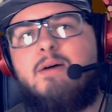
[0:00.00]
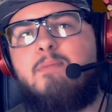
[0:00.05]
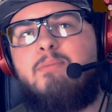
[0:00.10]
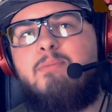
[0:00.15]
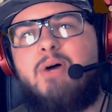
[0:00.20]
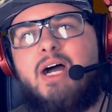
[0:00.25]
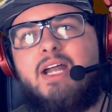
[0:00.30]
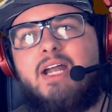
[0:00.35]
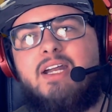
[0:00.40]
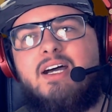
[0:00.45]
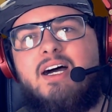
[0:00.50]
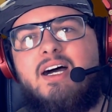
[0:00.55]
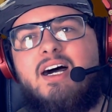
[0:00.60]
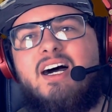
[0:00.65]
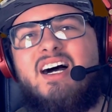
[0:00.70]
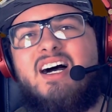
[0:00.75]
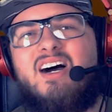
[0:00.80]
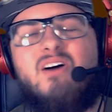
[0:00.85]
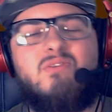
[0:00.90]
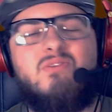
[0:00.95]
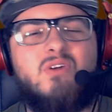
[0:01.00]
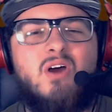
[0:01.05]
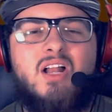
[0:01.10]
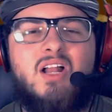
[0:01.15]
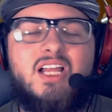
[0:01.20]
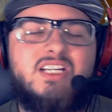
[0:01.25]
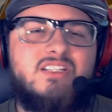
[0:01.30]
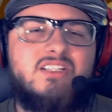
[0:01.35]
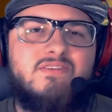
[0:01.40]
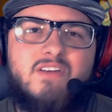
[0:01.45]
But overall,
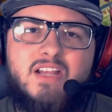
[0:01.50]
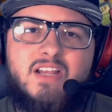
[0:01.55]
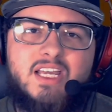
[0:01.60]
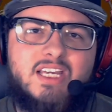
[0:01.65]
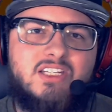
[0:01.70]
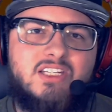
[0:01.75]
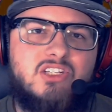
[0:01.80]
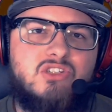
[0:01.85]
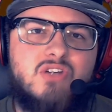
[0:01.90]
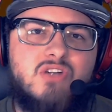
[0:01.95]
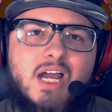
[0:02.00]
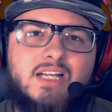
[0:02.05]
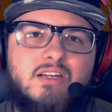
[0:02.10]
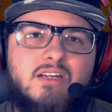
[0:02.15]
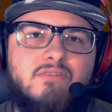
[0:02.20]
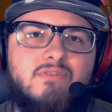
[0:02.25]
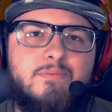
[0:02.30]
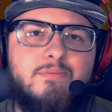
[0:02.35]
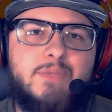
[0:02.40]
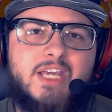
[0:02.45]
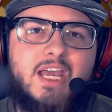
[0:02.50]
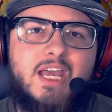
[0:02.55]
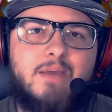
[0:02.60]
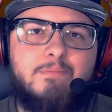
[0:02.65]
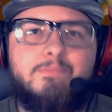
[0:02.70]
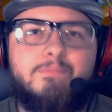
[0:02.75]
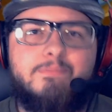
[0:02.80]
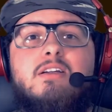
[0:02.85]
I just felt like it detracted from the game.